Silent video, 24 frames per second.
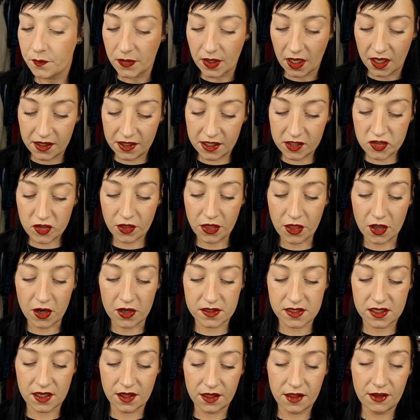Initial
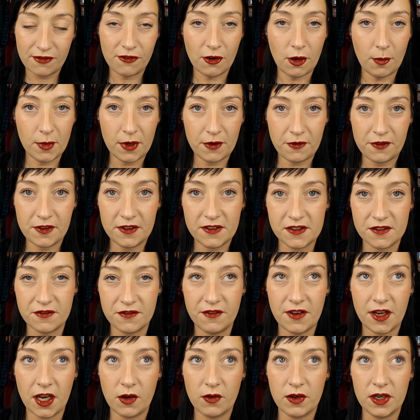thoughts. The formula feels
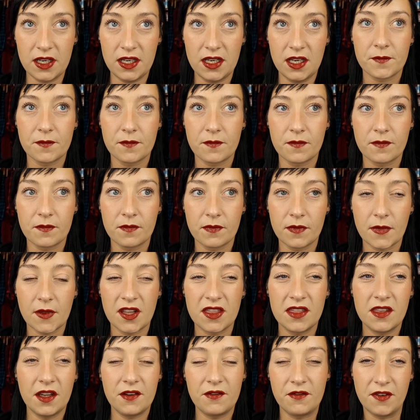
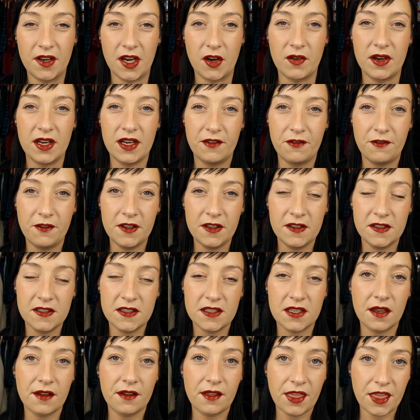it feels
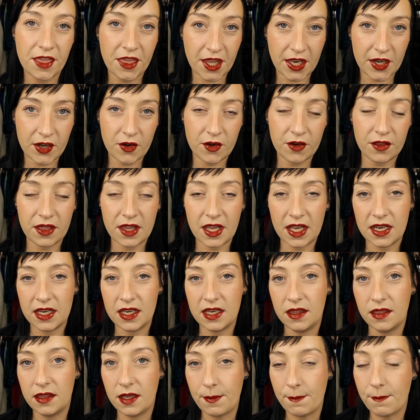thinner than
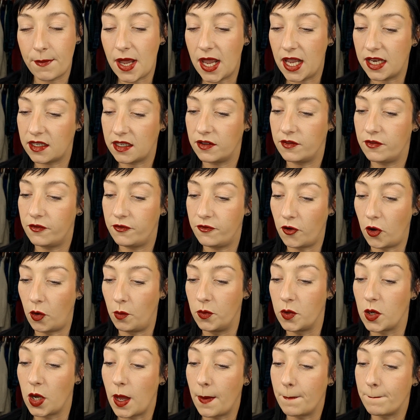in the matte
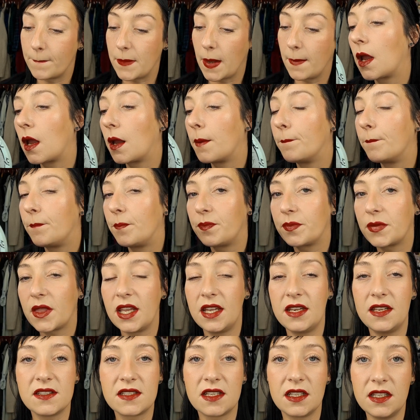formula. It
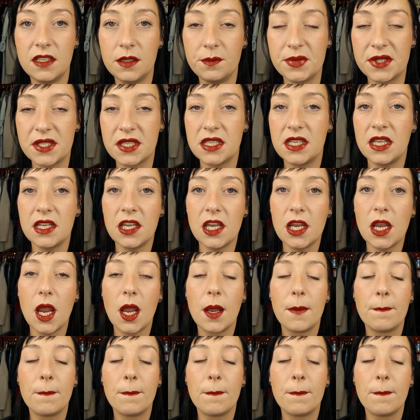is a little bit sticky,